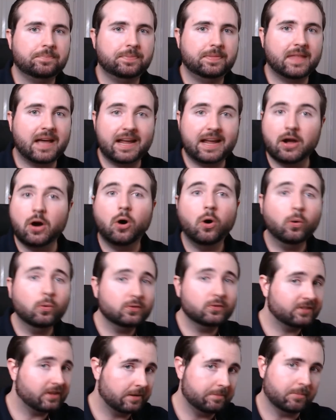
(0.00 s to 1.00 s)
They
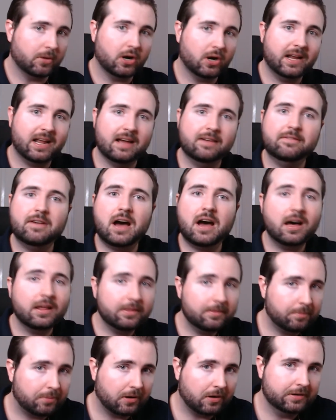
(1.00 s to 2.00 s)
also might have
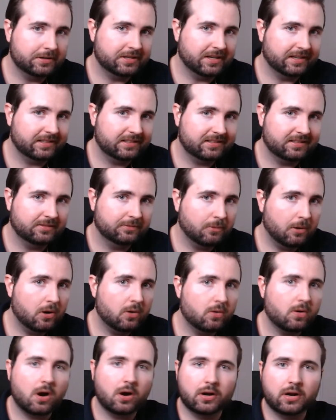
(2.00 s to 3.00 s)
other projects as
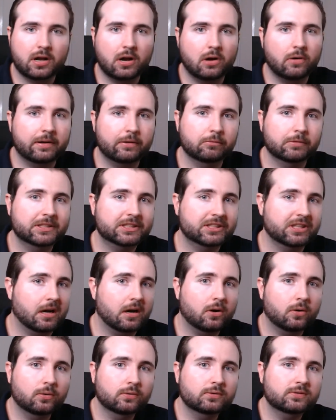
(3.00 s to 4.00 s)
well ongoing, which are
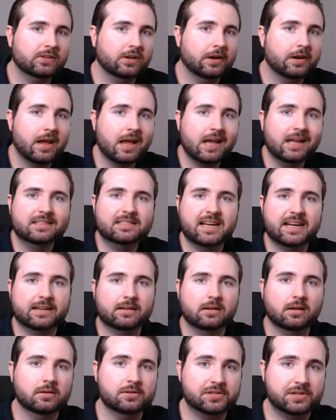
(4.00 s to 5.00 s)
also
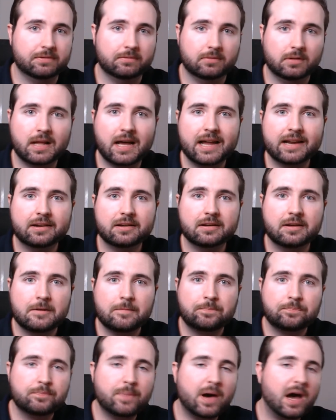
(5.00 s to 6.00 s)
technology related.
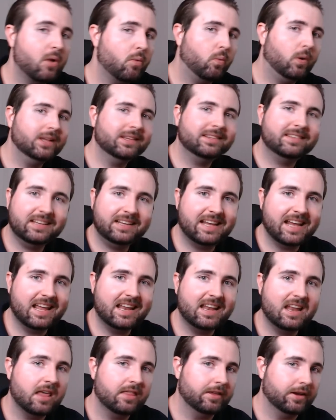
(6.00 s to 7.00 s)
But once
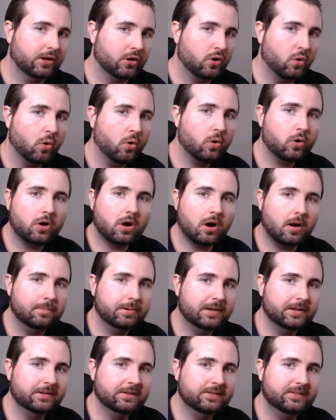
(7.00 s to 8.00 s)
again, the core
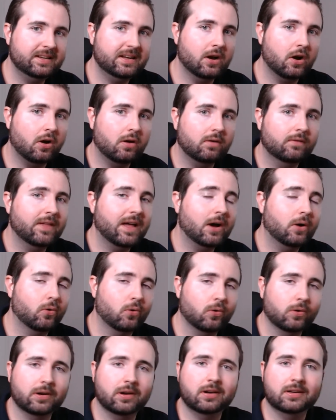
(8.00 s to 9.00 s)
competency of that
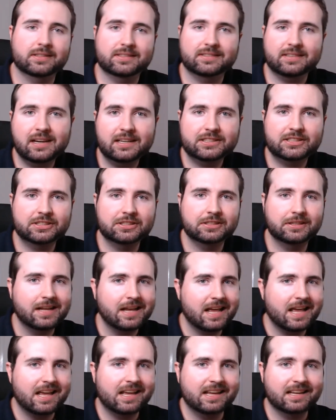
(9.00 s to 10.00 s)
organization
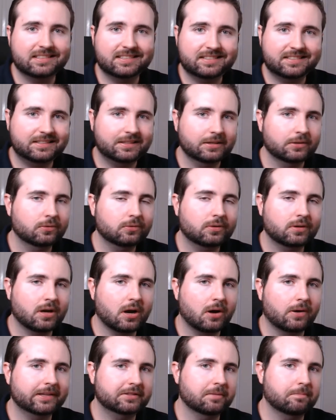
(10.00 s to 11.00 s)
is still
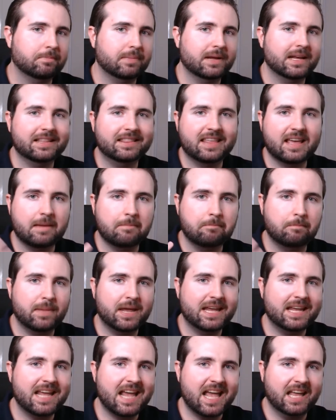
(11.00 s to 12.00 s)
going to be their
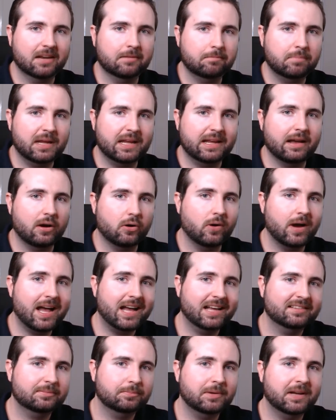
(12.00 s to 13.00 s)
BNPL
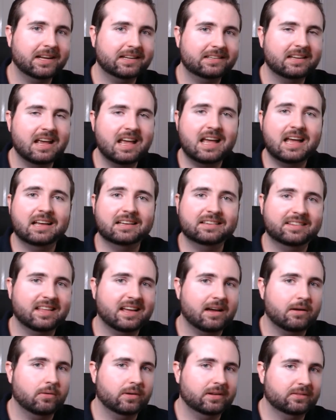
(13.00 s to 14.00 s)
aspect, as
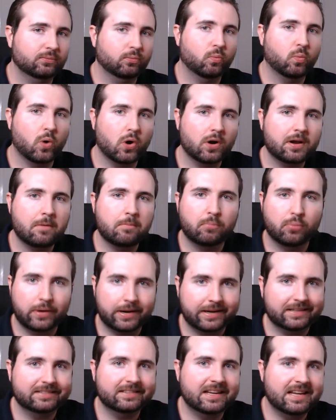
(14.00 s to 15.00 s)
that is what
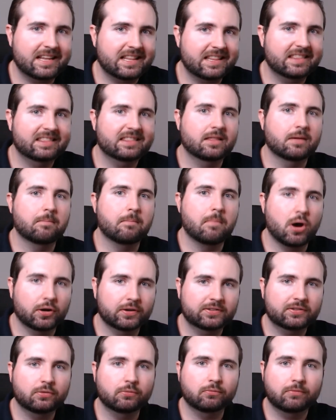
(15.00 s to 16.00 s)
brings in the
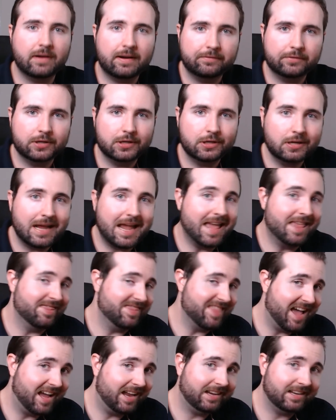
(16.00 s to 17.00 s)
most revenue, and
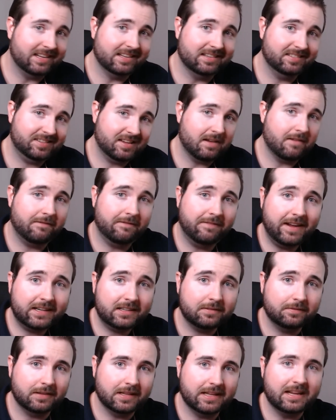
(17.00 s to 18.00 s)
that is
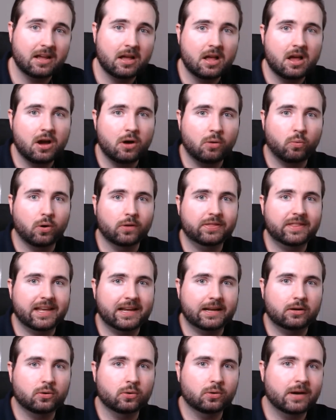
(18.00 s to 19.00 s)
effectively what they're
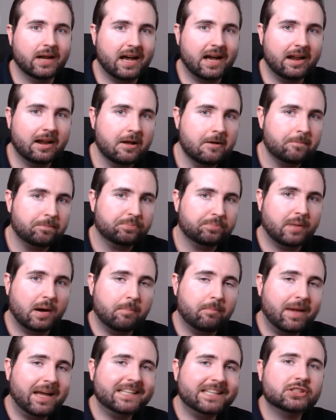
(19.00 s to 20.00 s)
good at.
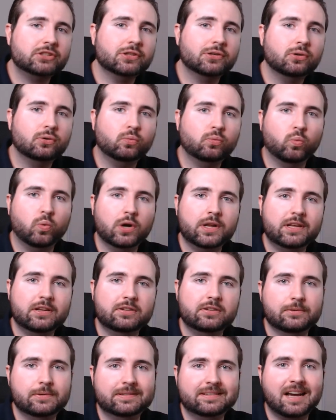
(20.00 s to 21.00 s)
But make sure what you
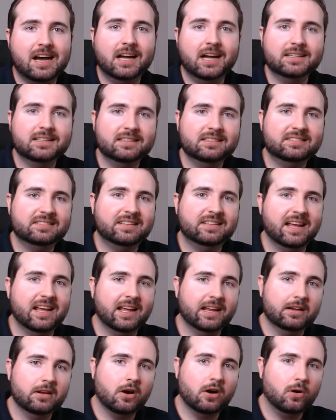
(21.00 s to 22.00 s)
do is
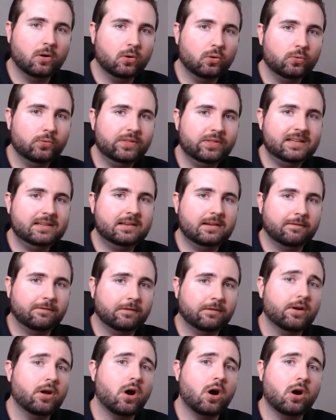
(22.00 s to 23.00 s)
understand all the
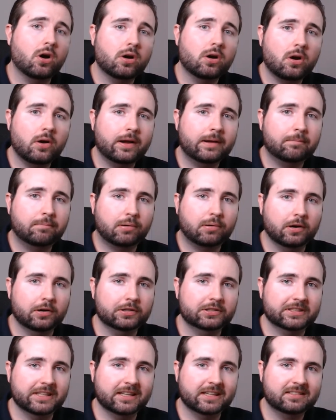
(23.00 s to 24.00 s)
different ongoing
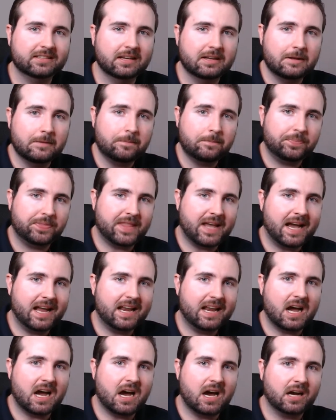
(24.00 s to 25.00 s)
projects
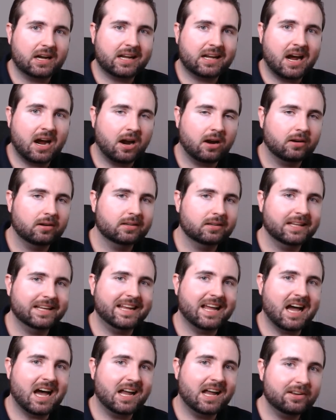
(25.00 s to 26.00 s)
that are
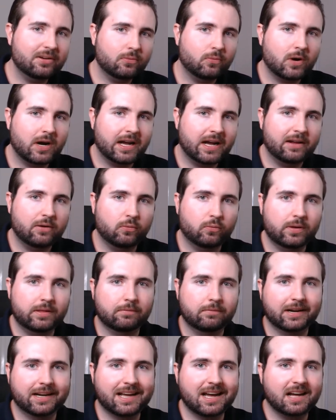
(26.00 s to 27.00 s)
currently underway with
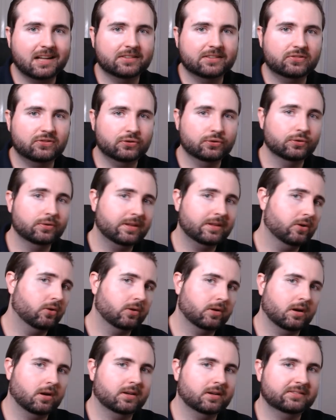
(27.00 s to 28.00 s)
regards to the
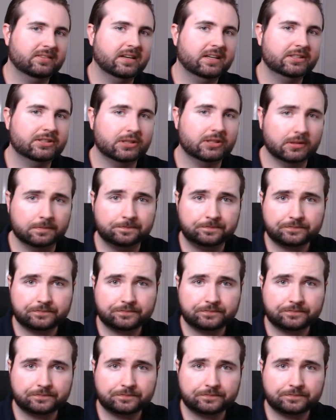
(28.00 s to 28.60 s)
organization,